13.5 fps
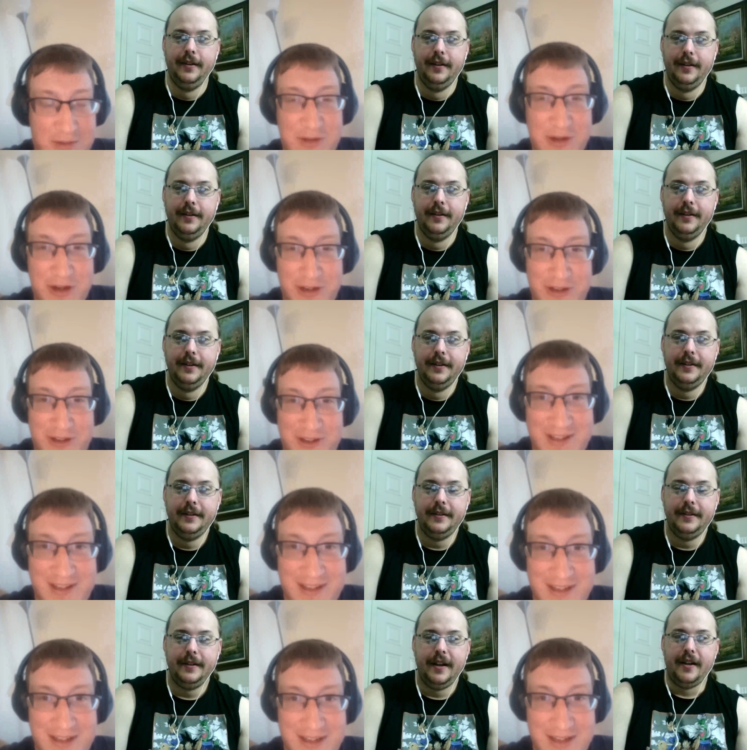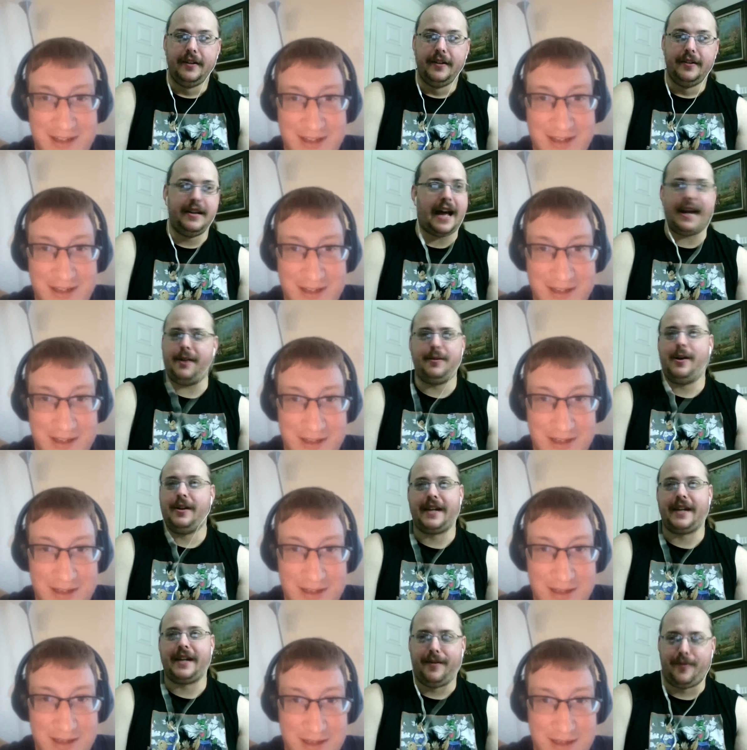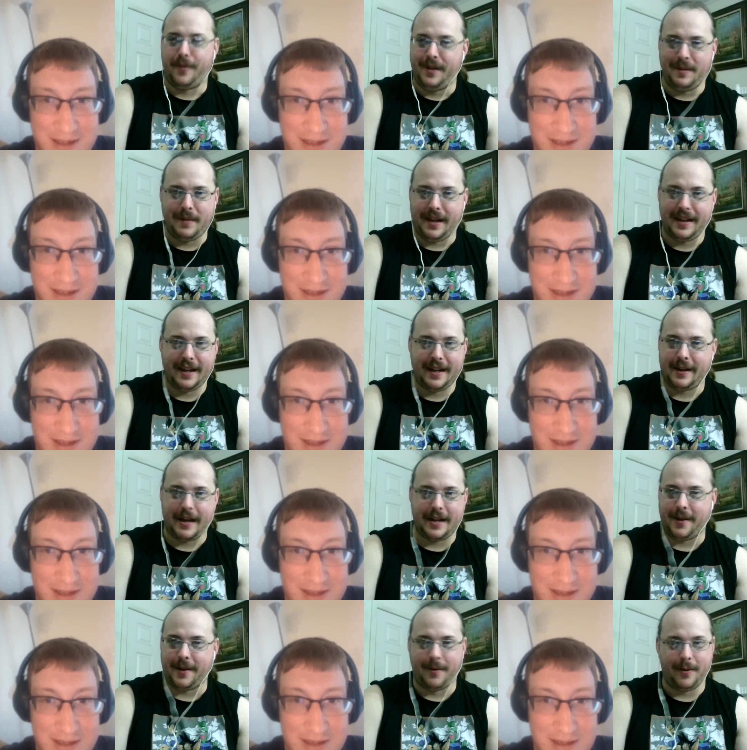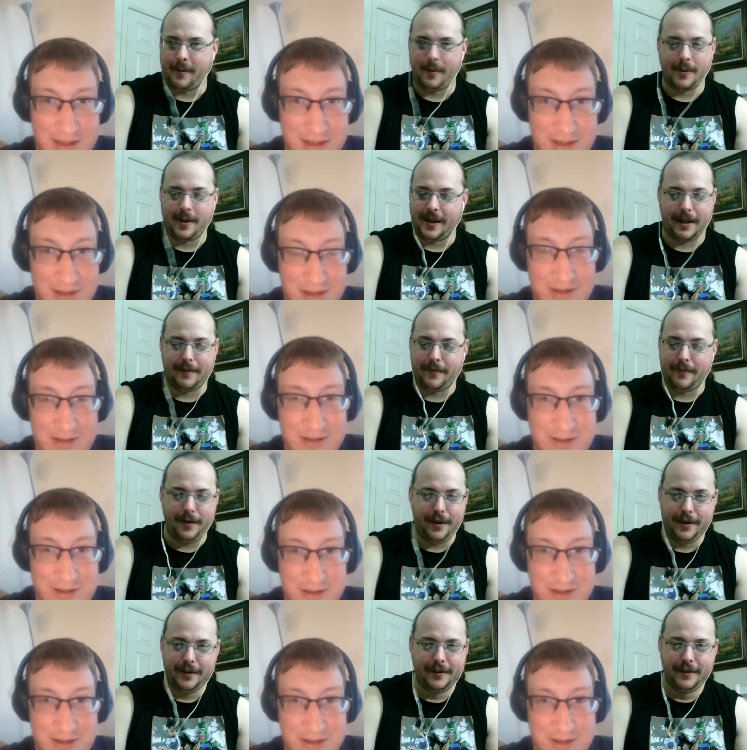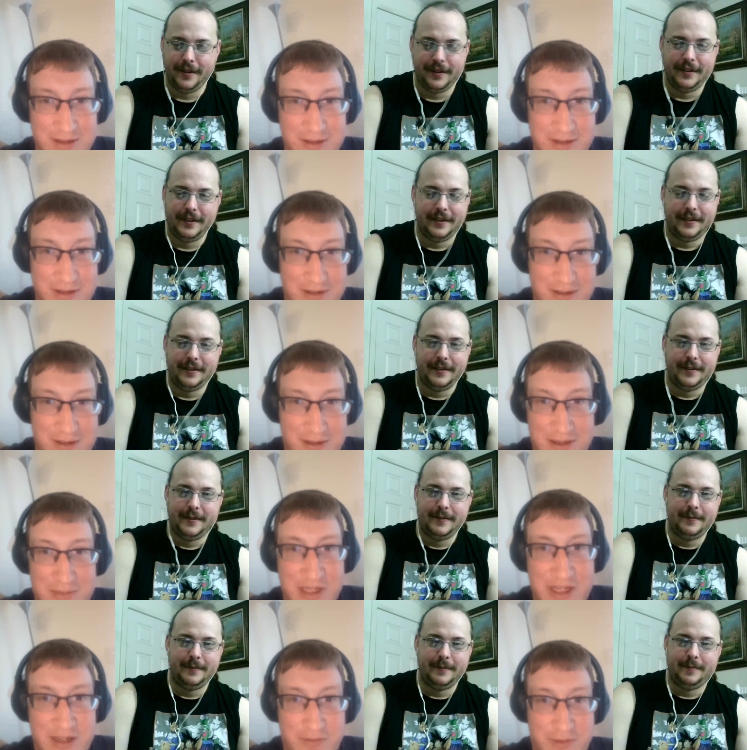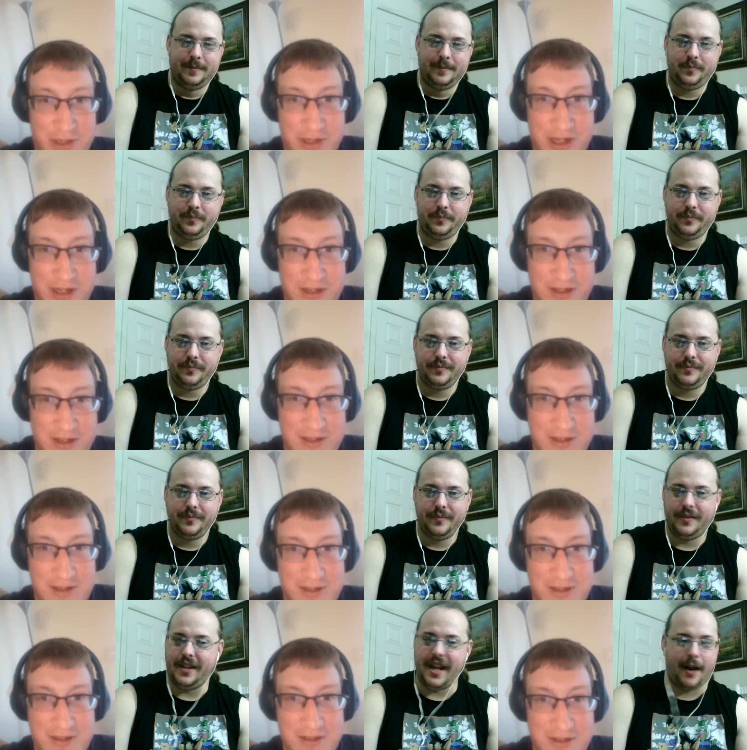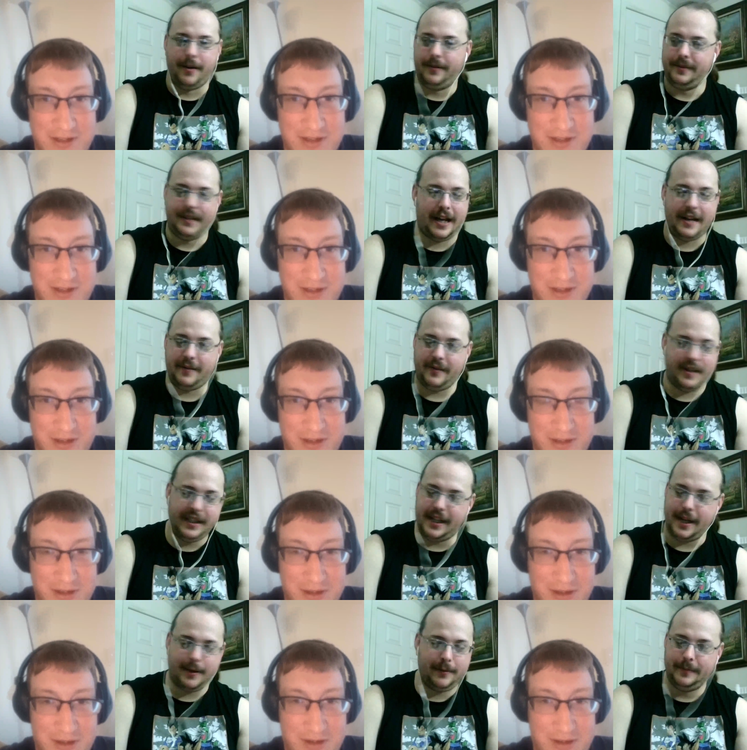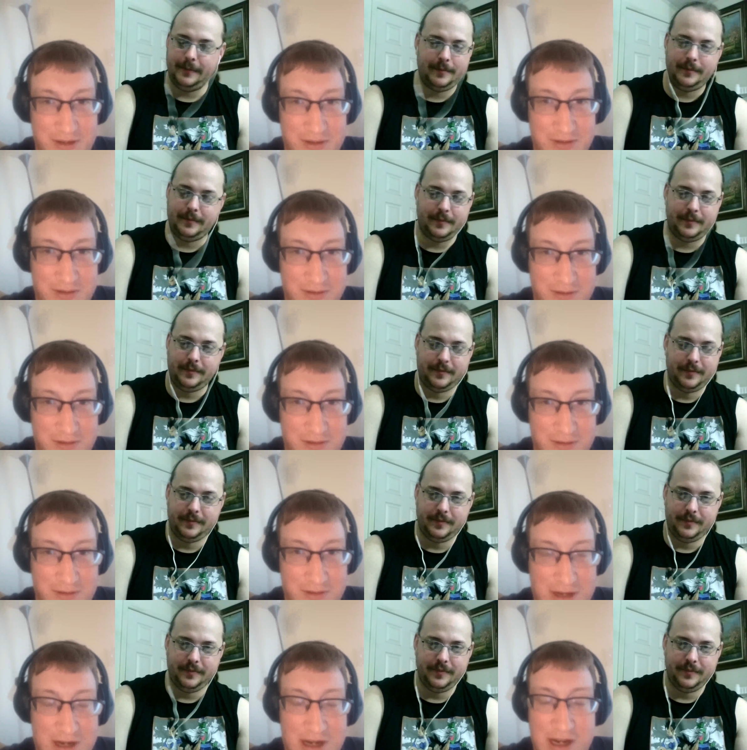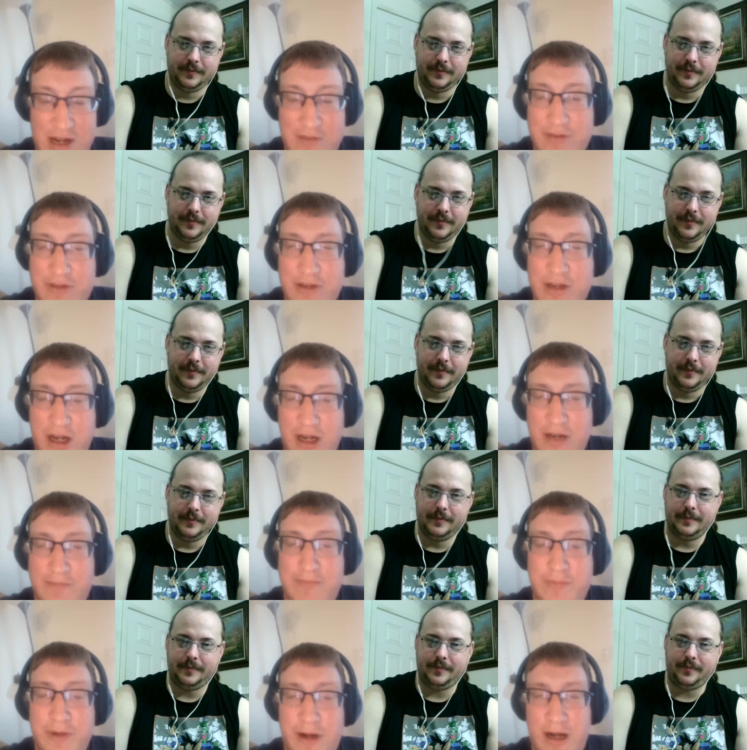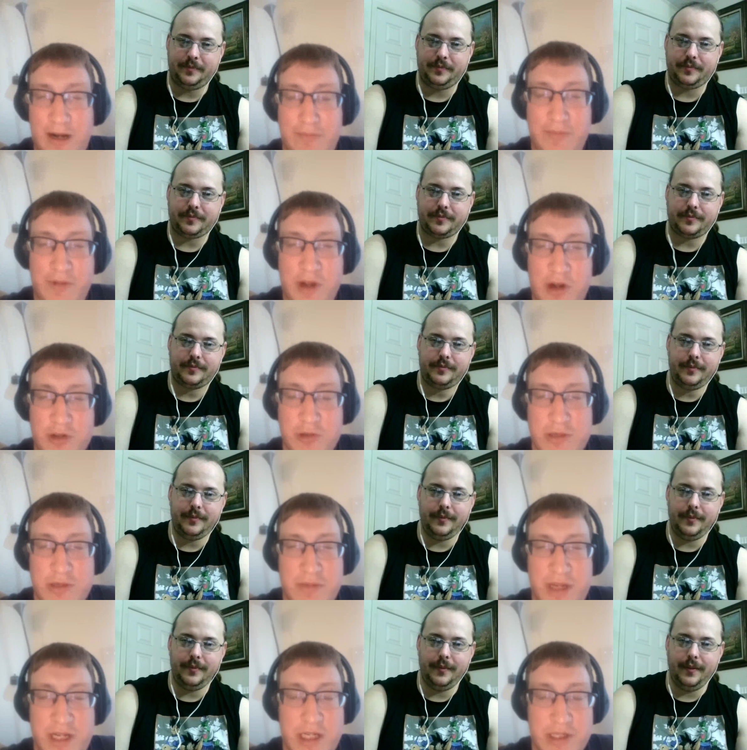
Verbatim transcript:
Speaker 1: have you done it? I don't go to California, man. I don't. I know. I won't go to oh. California.
Speaker 2: Not a big California guy.
Speaker 1: No, not really. No.
Speaker 2: I haven't. I've I'm coaching some